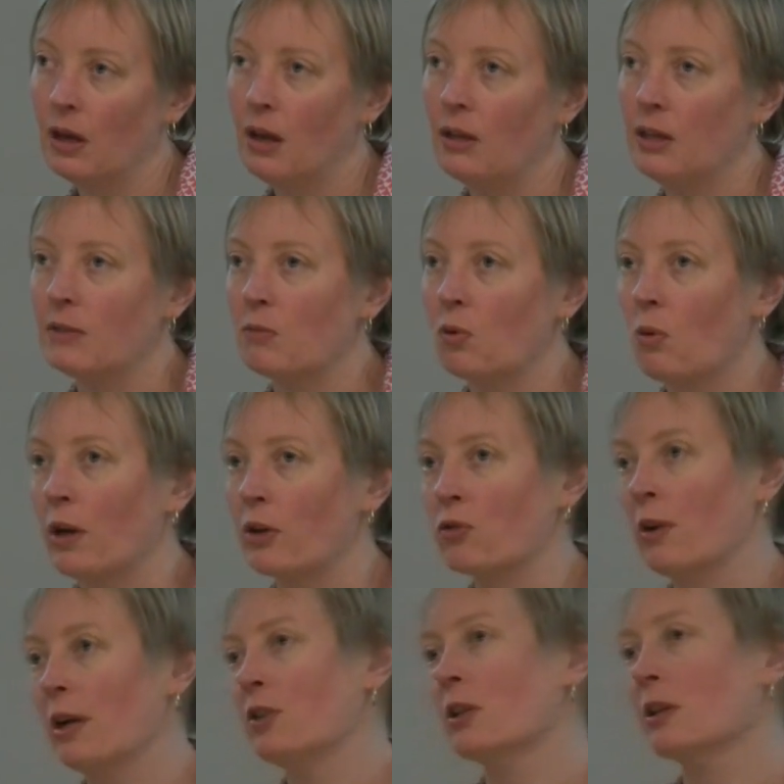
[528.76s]
There's some quite
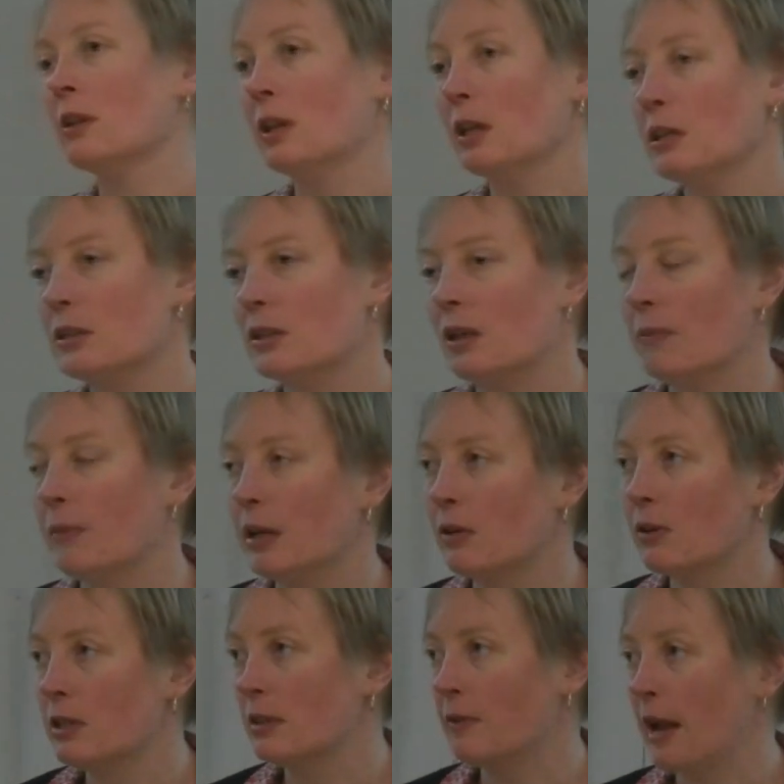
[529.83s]
tragic things. Some
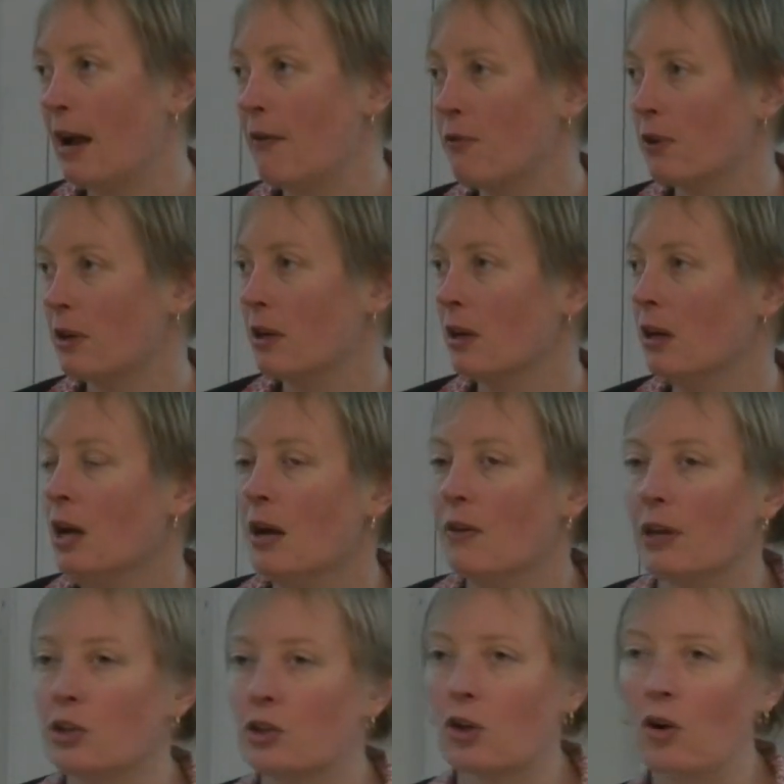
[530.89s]
areas of Africa,
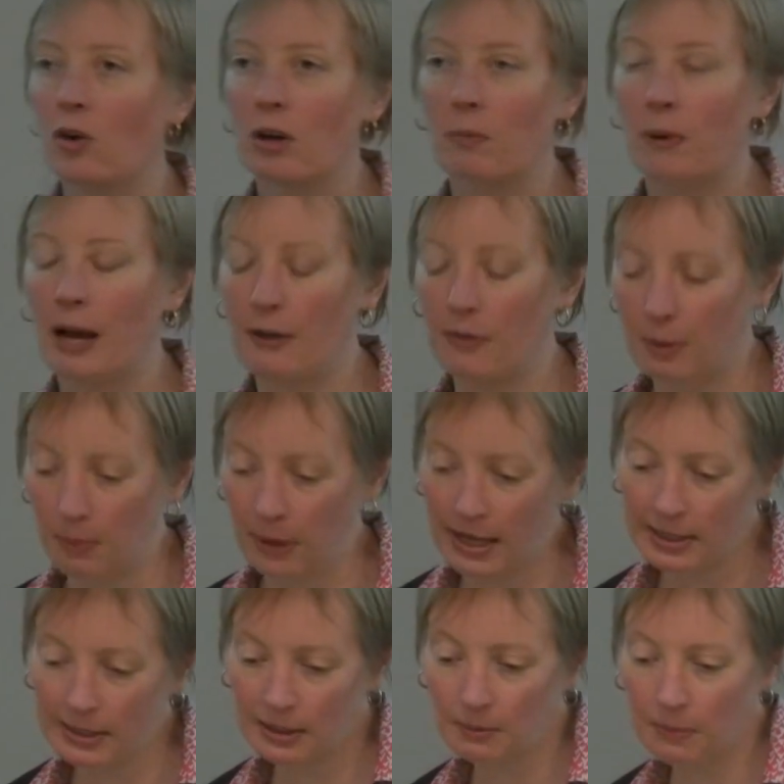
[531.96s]
they joke about the
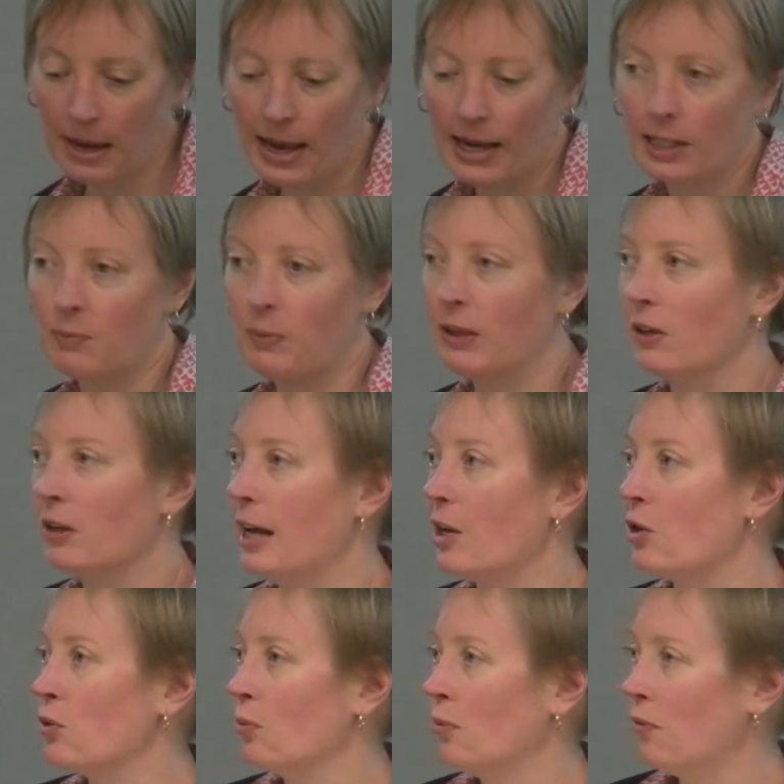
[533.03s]
plastic bags being the
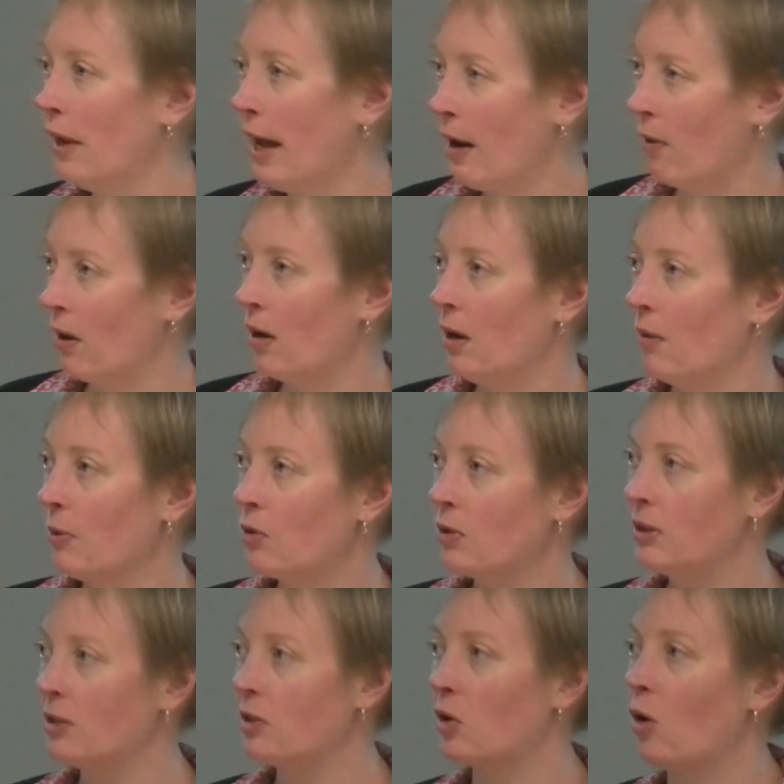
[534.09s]
national flower
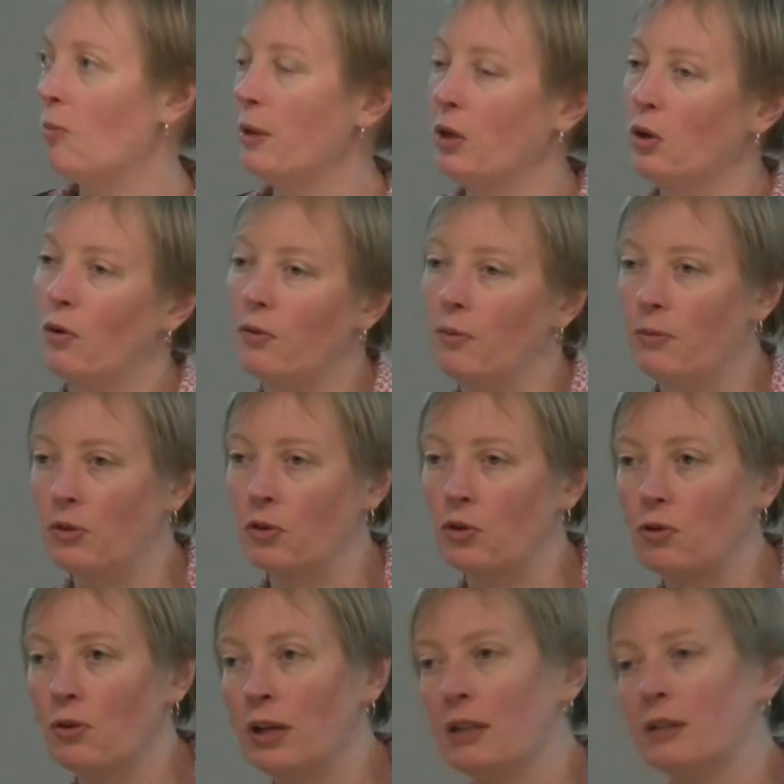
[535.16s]
because there's so many of them in the
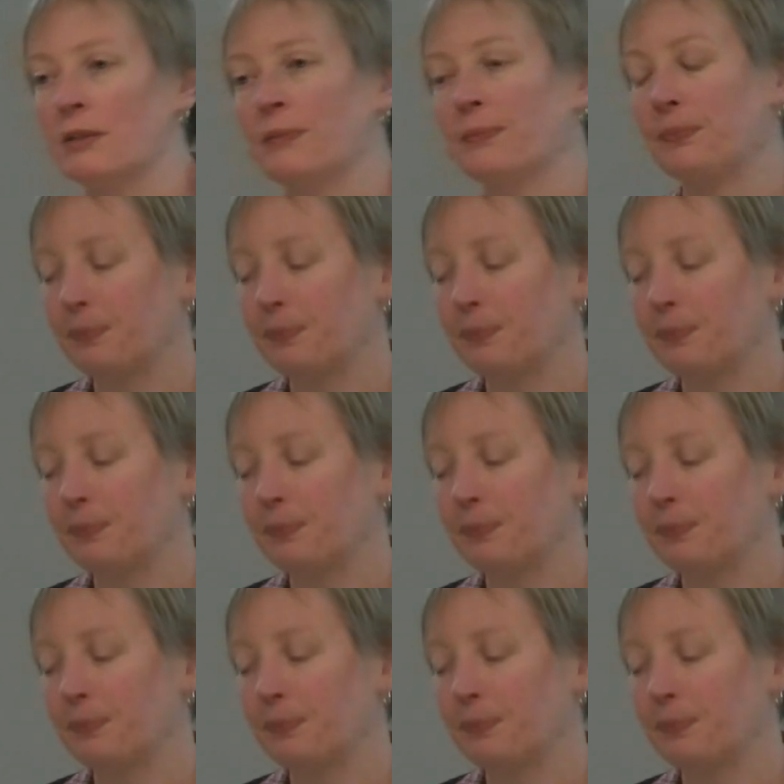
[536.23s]
trees.